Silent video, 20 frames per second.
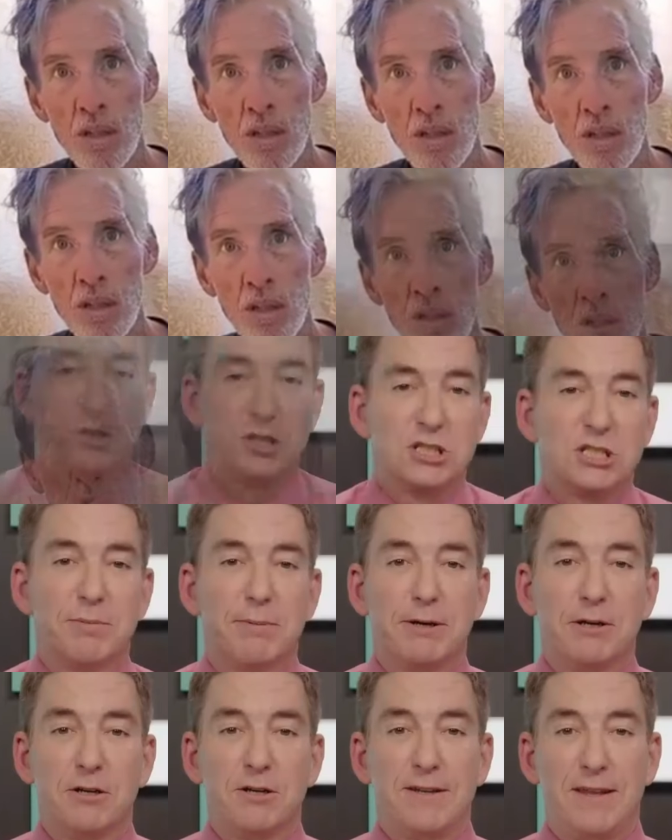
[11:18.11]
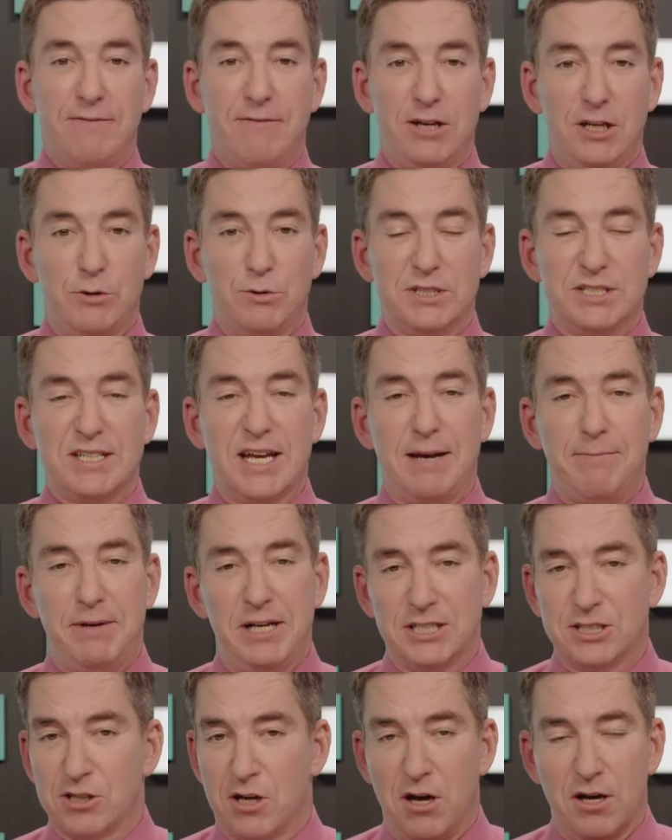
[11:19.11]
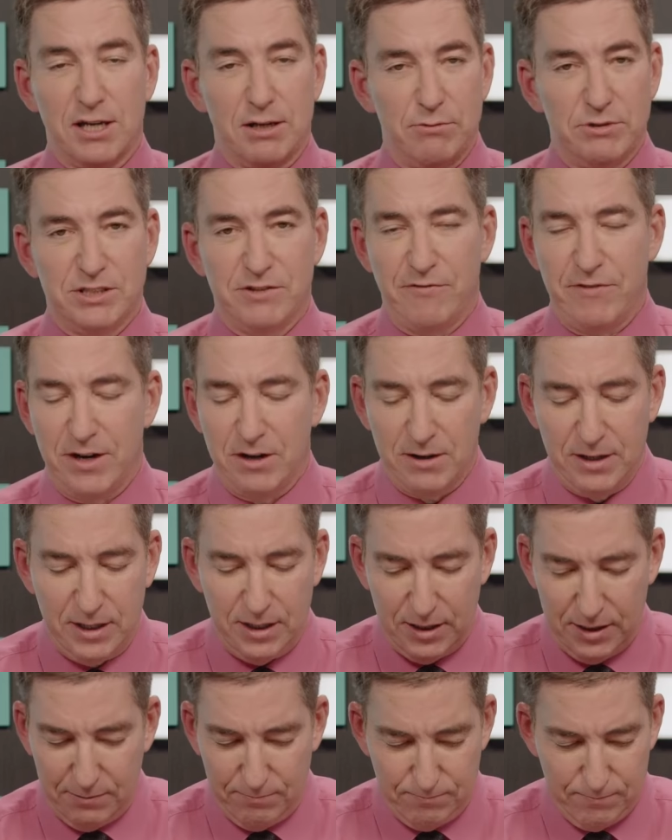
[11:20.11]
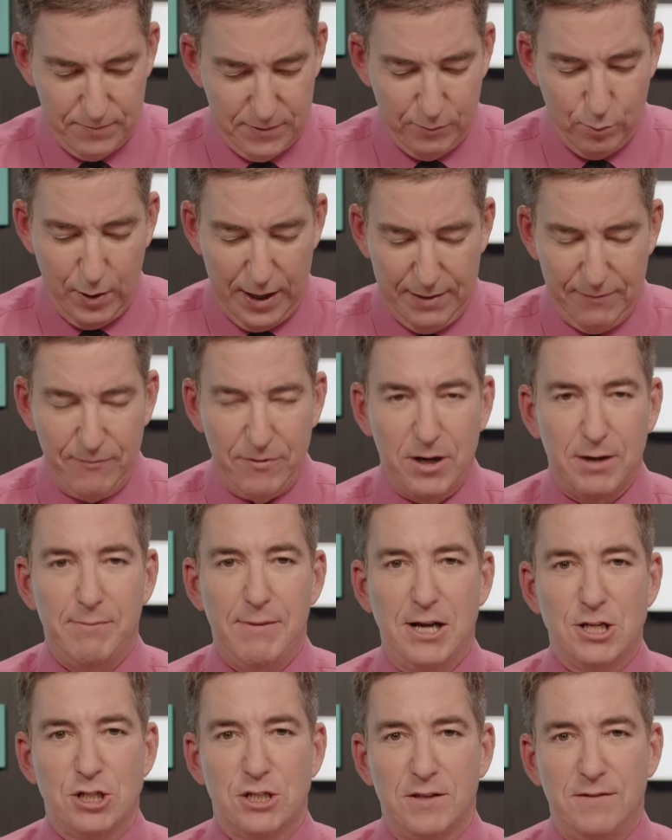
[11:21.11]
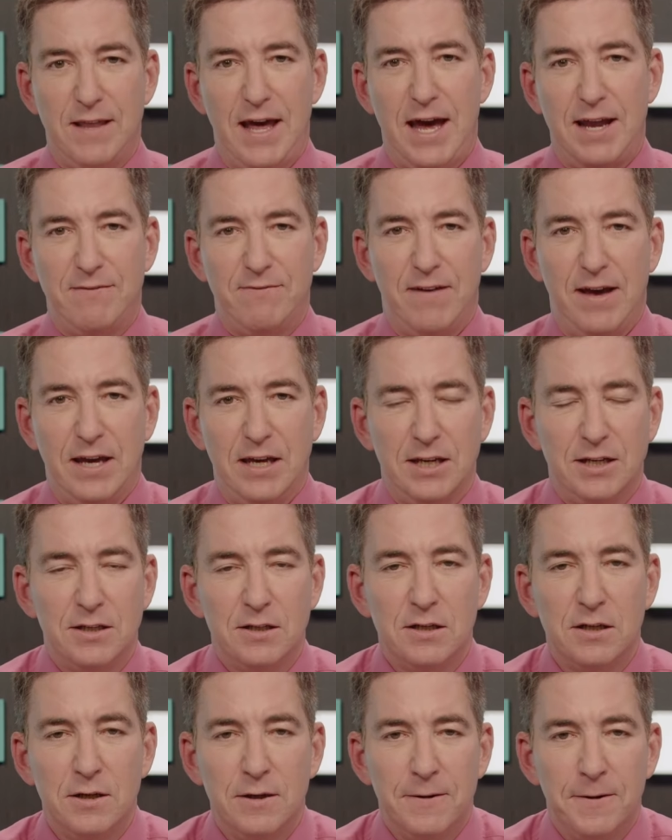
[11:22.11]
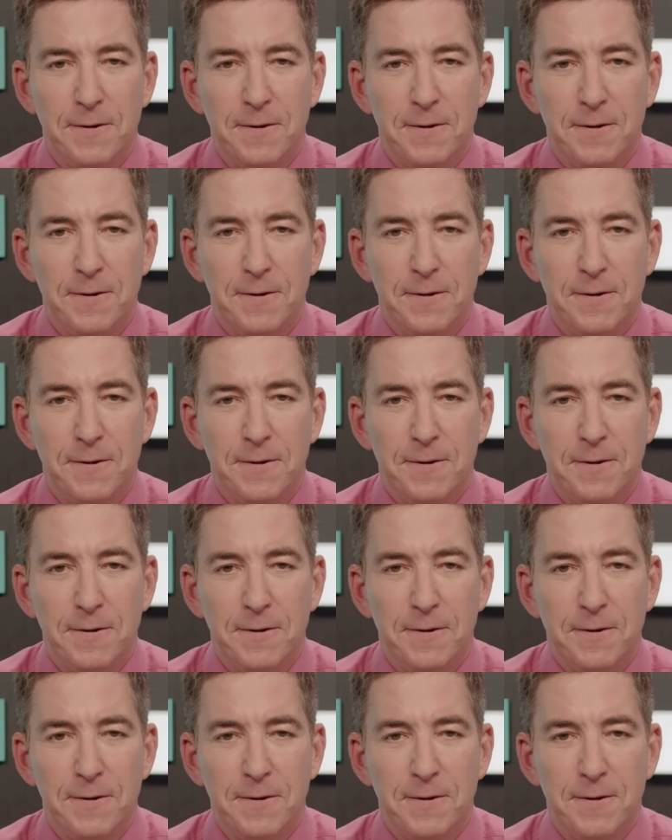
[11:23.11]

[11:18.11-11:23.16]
Now, just to be clear, that video was ten minutes long. It was very, it went very much in that vein.